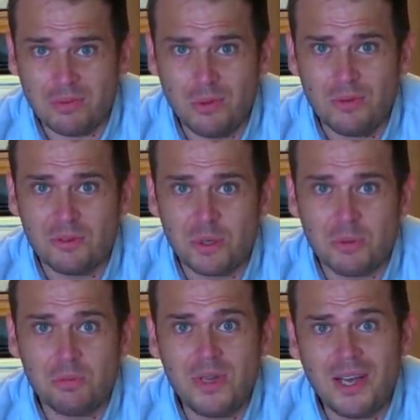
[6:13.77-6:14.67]
Awful
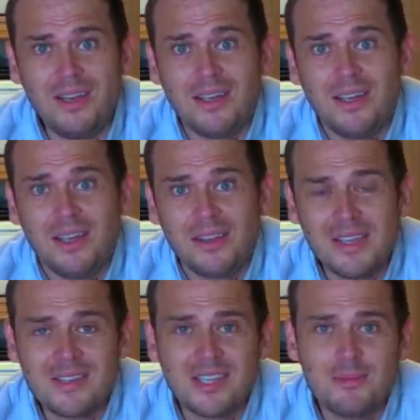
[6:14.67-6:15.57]
people. But they're
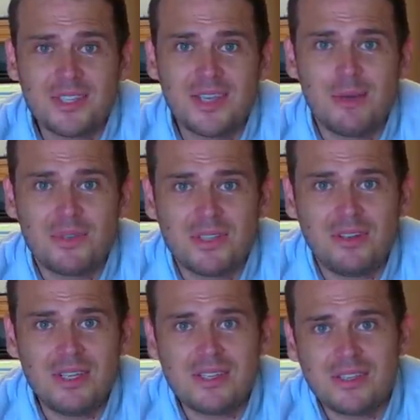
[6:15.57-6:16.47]
the same as the capital
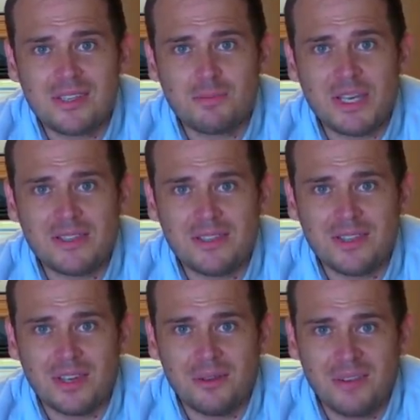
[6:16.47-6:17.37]
licence inspectors,
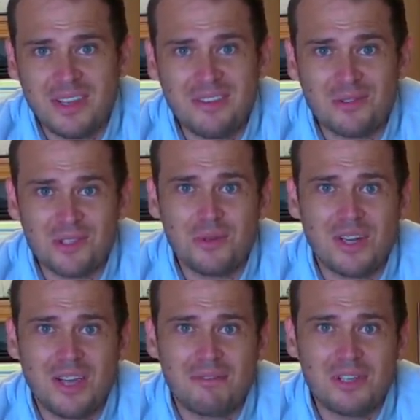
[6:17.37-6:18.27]
you know. They're not doing
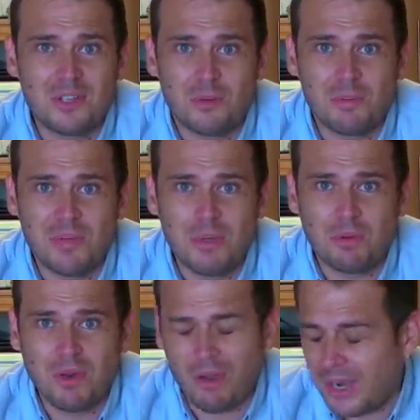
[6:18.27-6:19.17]
a lovely job that
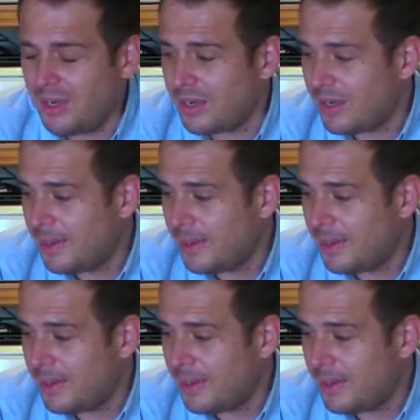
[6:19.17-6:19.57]
people like,